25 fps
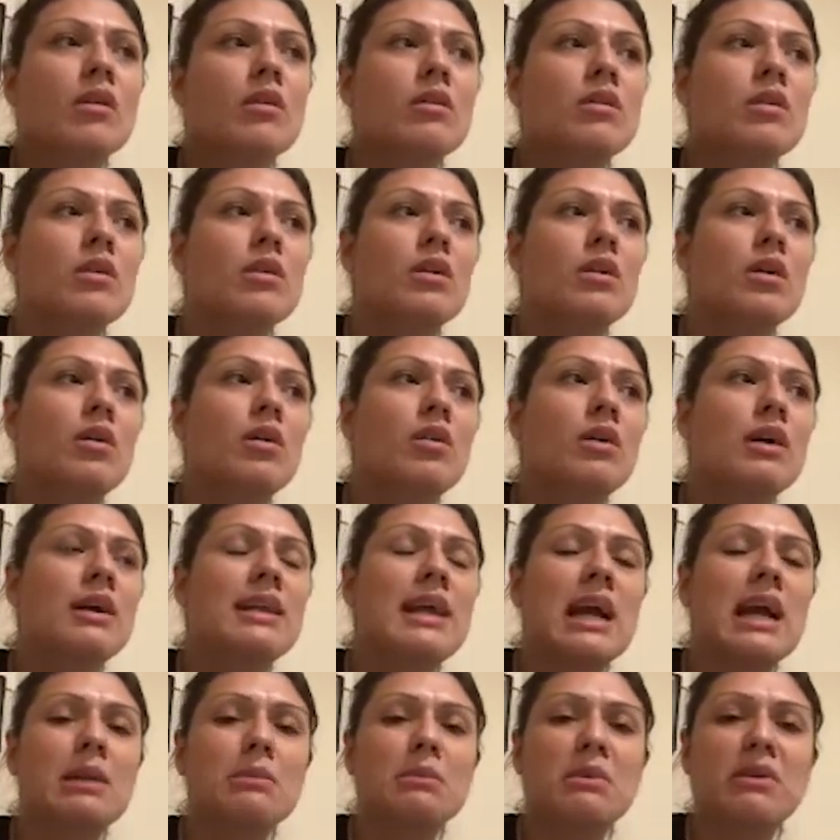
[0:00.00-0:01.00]

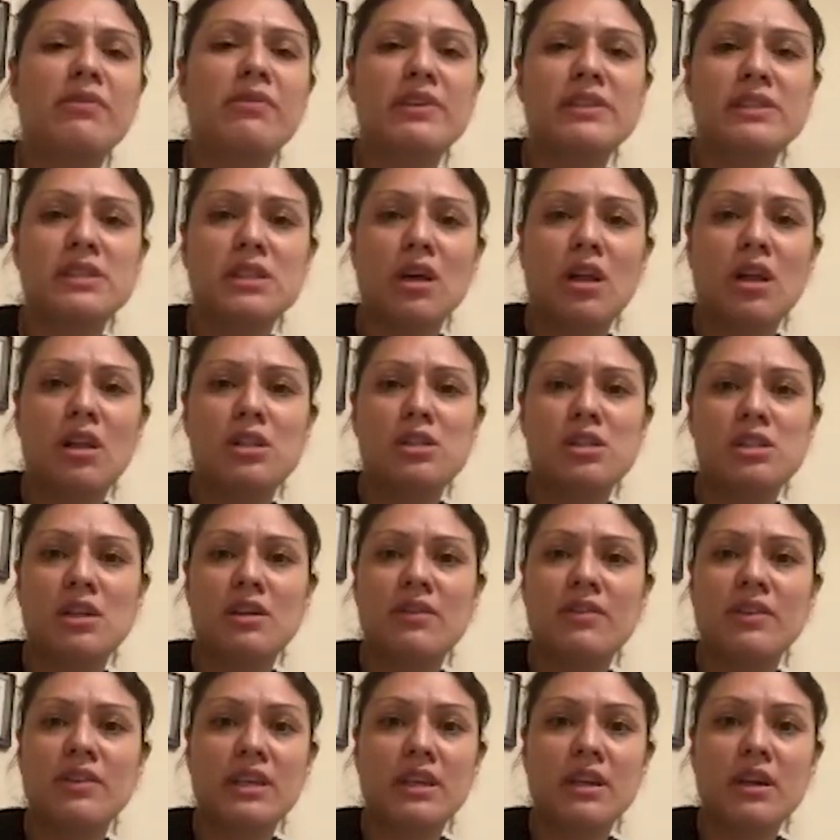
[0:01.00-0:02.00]
anatomy physiology
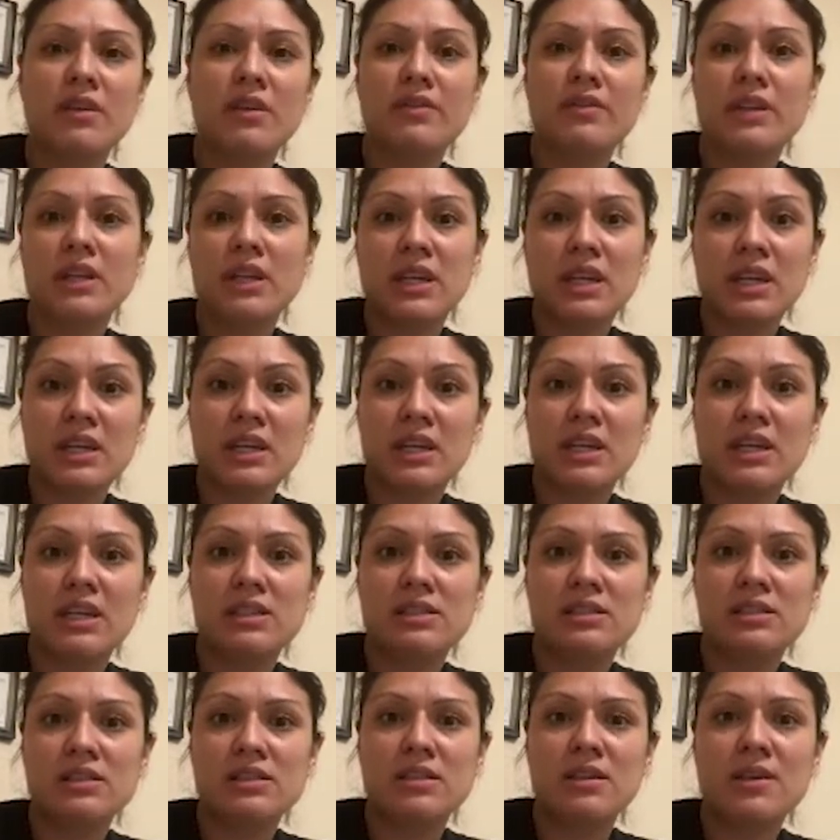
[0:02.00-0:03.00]
of the
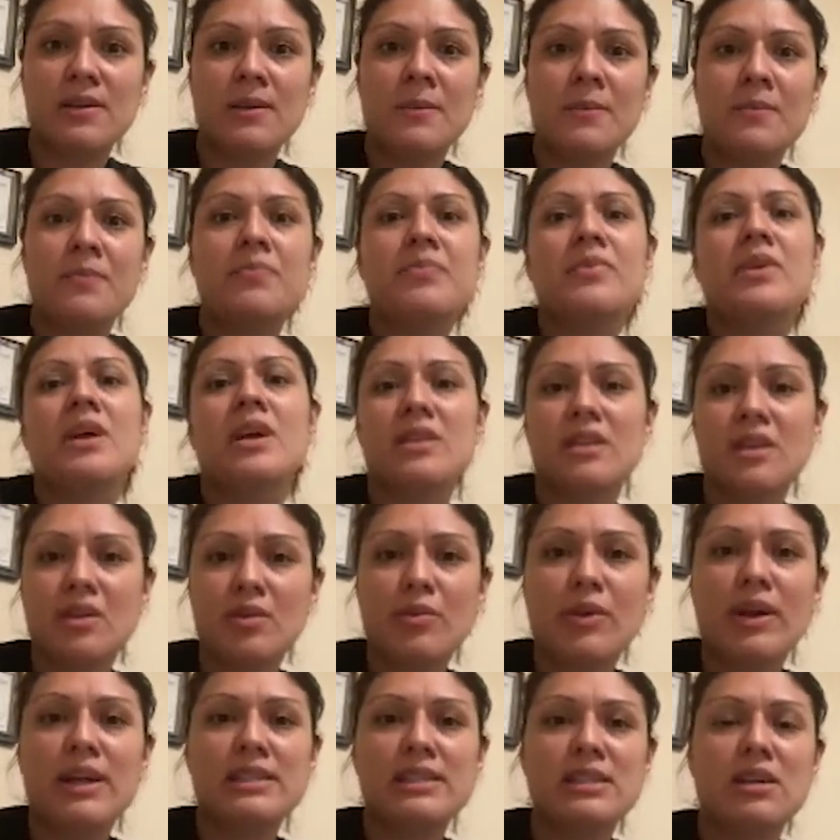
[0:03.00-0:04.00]
kidneys, and then
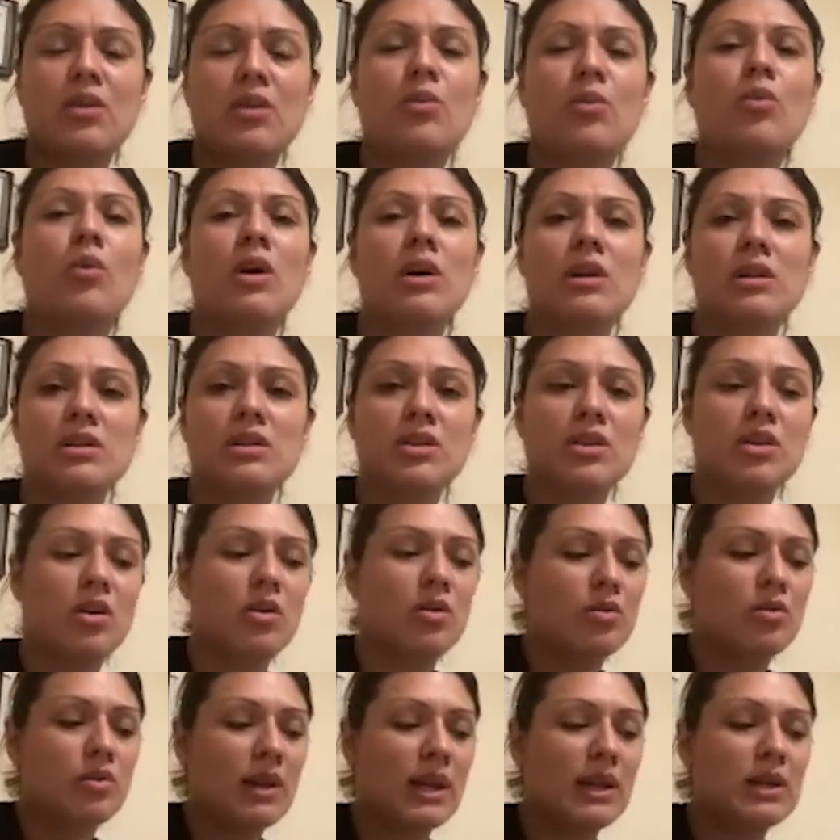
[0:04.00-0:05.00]
write down what,
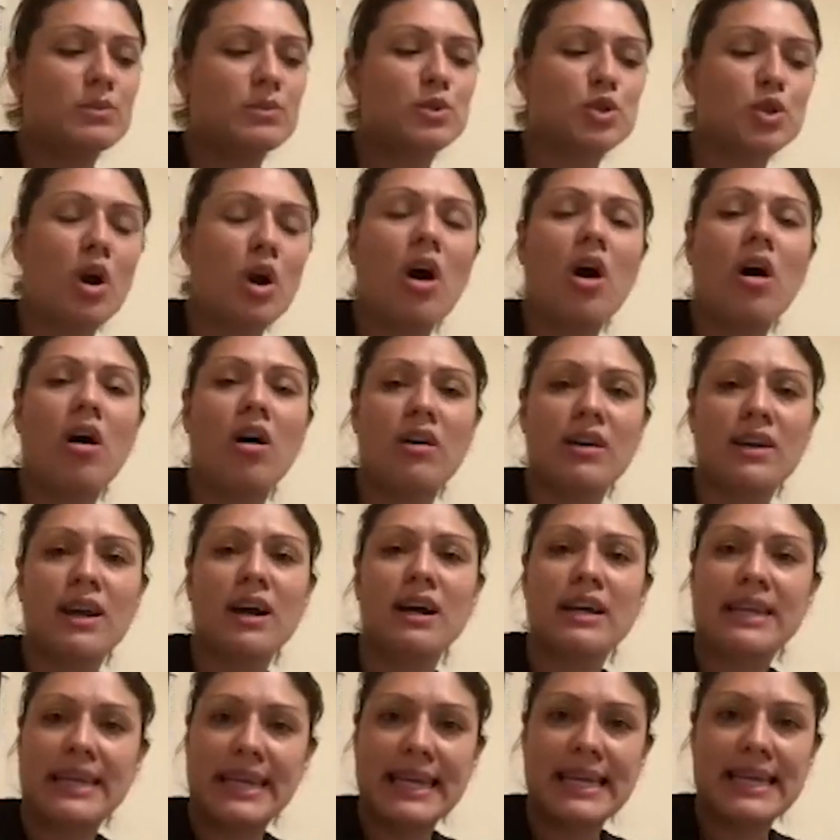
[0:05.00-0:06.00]
like draw
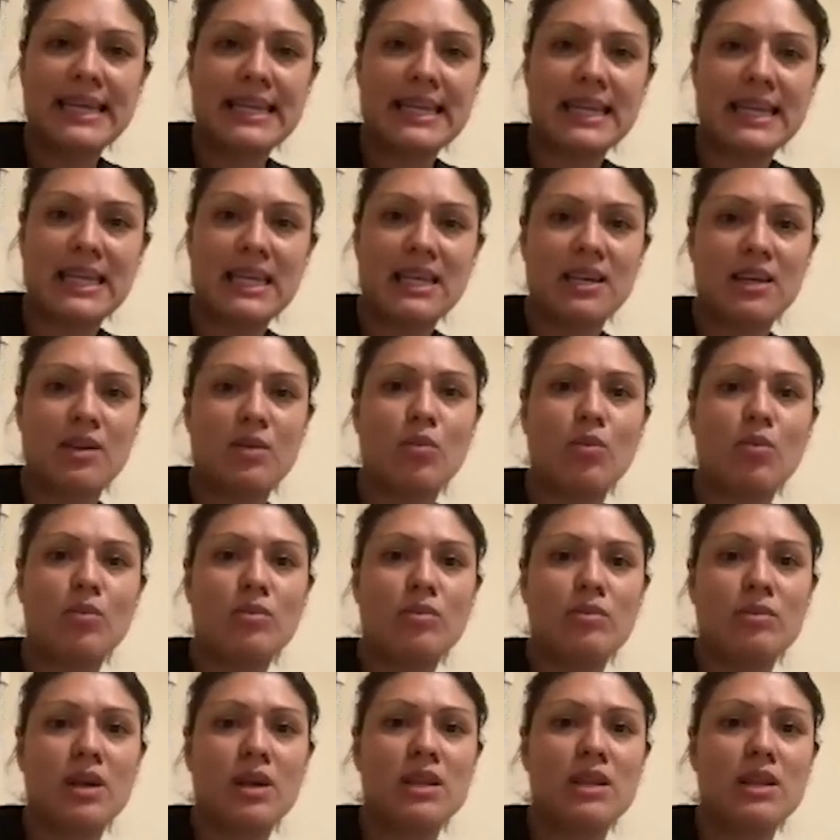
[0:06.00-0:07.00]
a kidney,
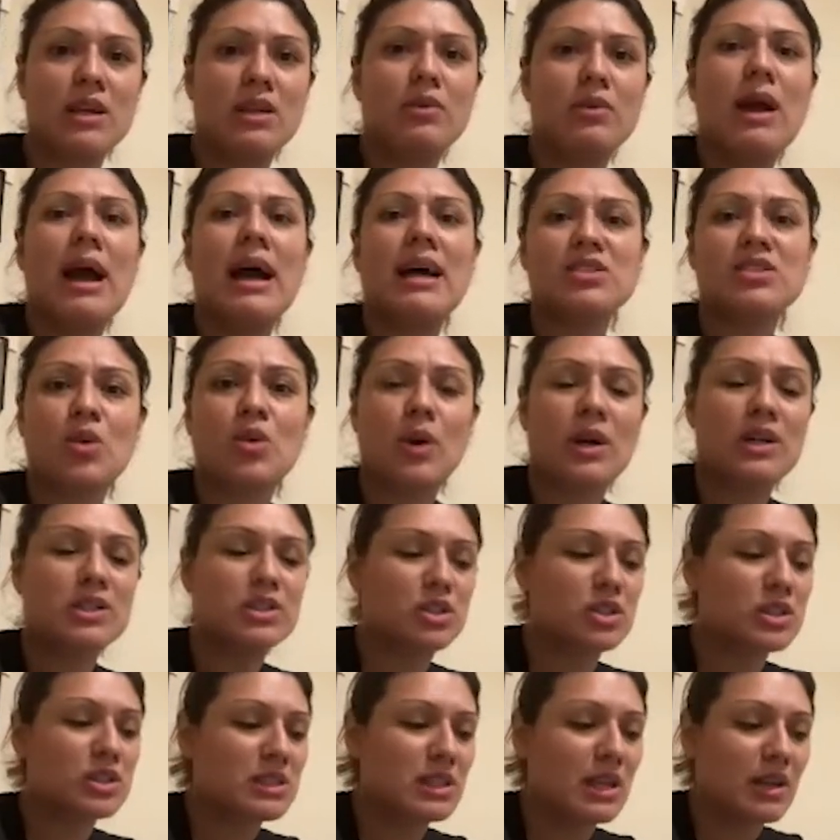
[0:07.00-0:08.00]
and then ask
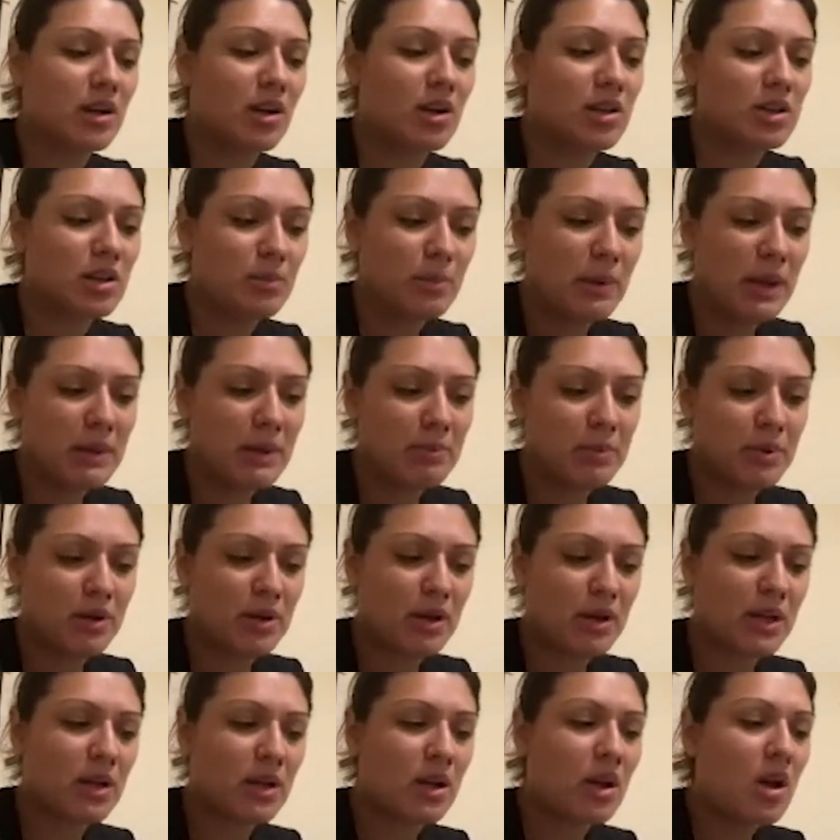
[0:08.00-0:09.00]
questions like on the paper,
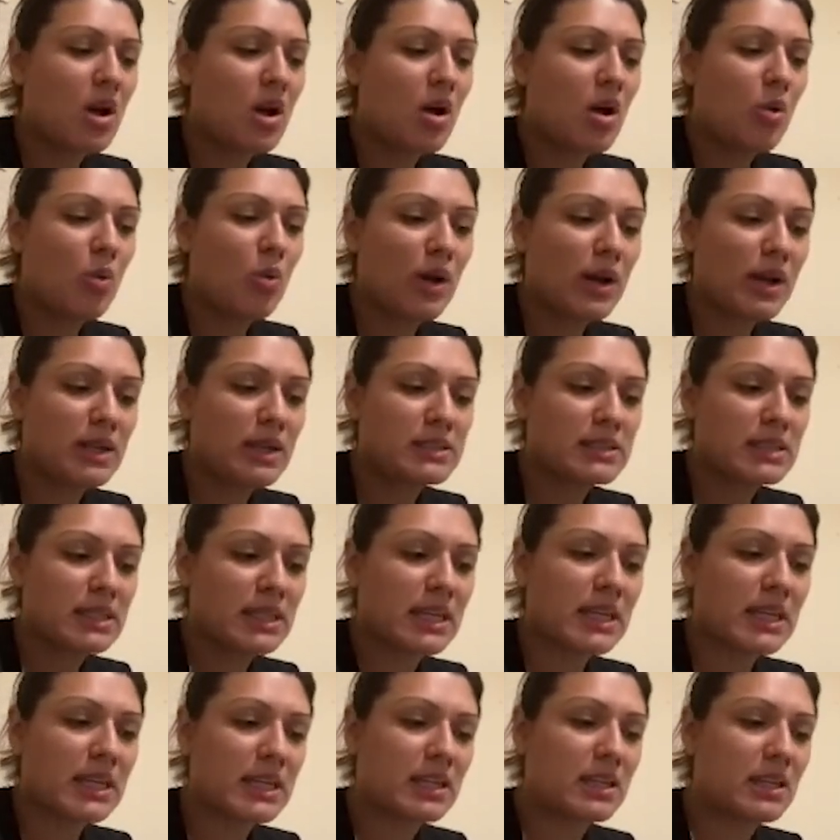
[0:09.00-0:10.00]
like, what is a
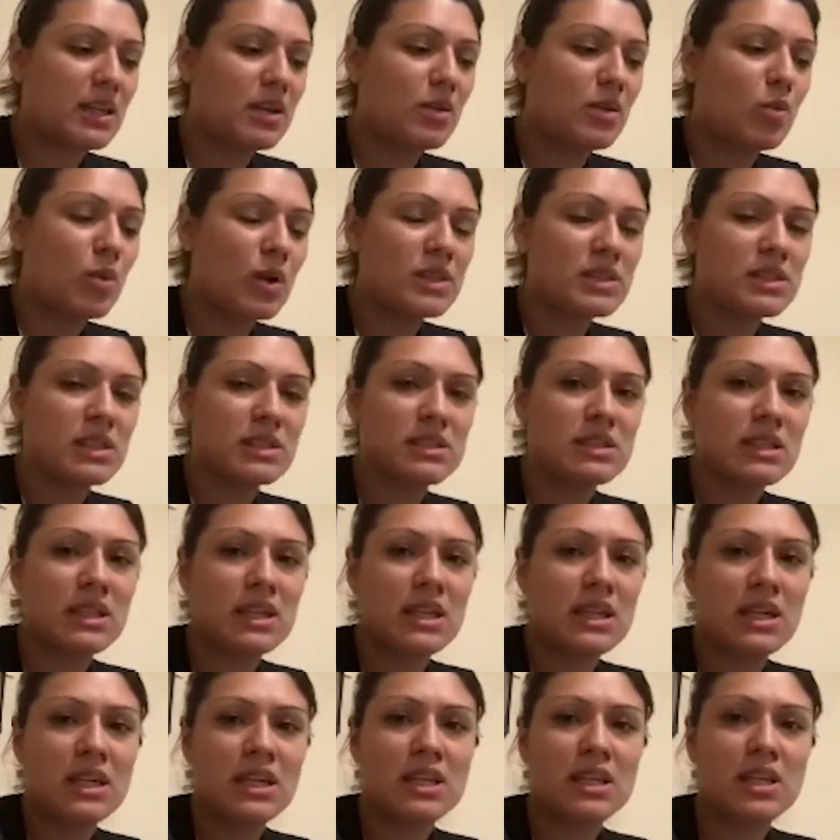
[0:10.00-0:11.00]
kidney? What does the
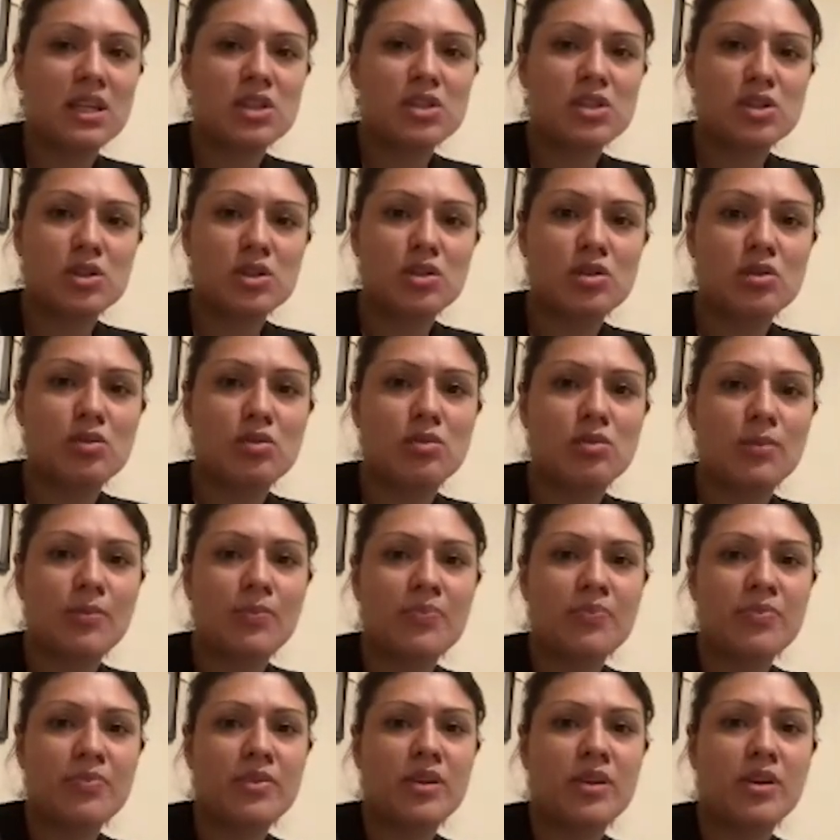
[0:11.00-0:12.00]
kidney do?
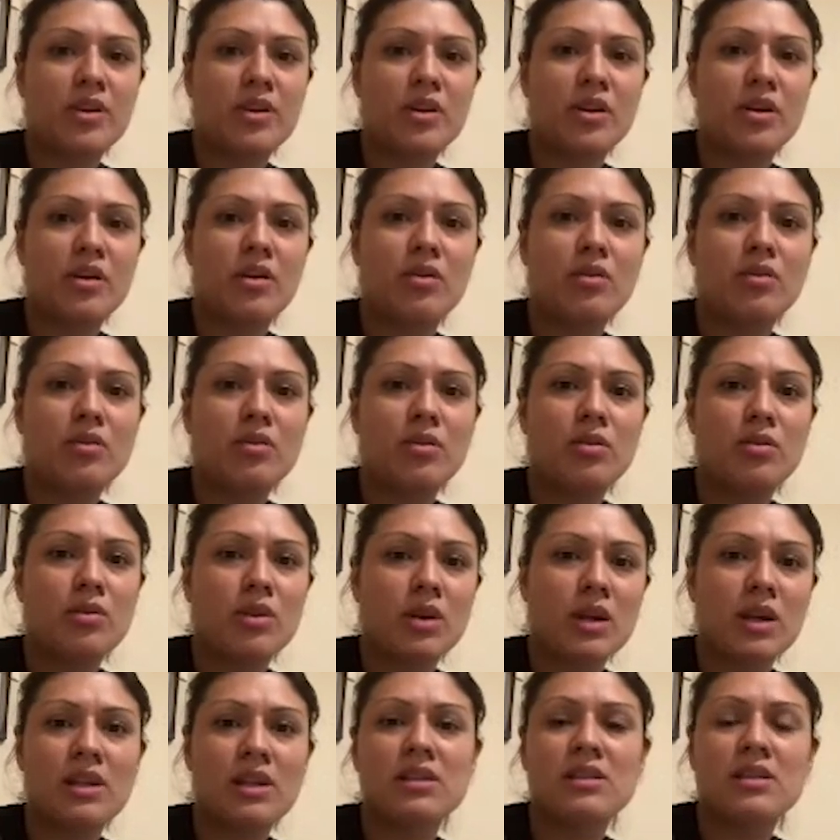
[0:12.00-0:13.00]

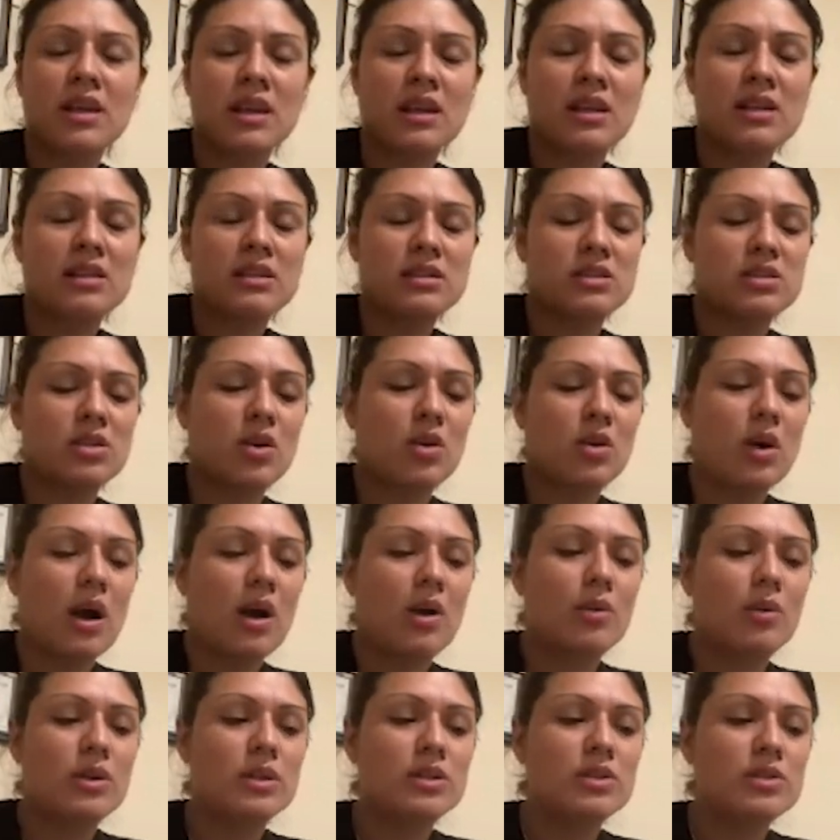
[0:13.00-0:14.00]
And so
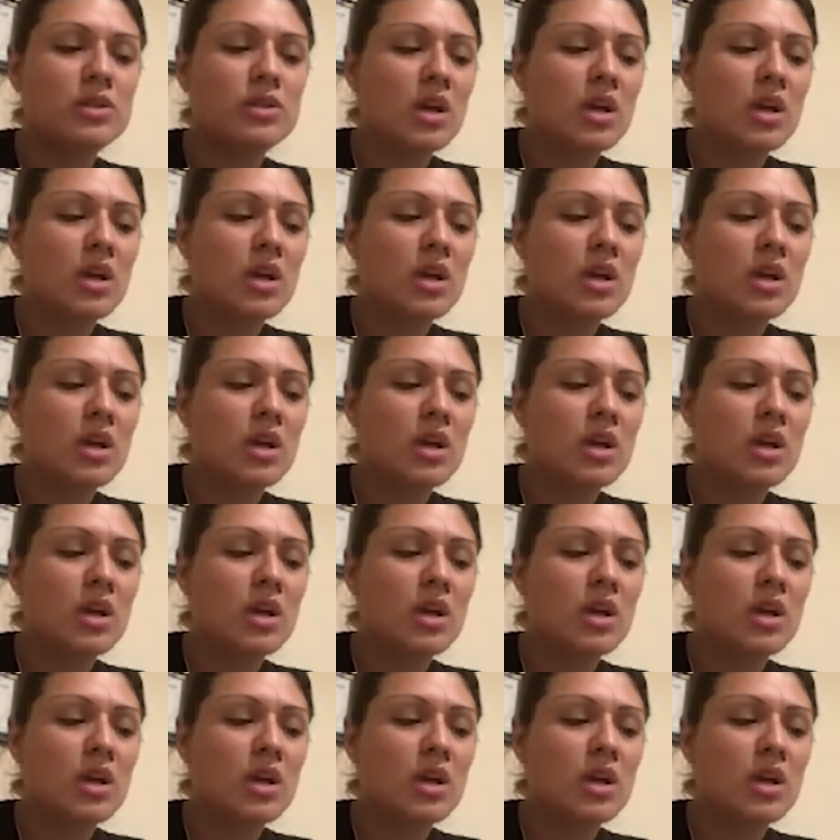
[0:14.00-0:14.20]
I would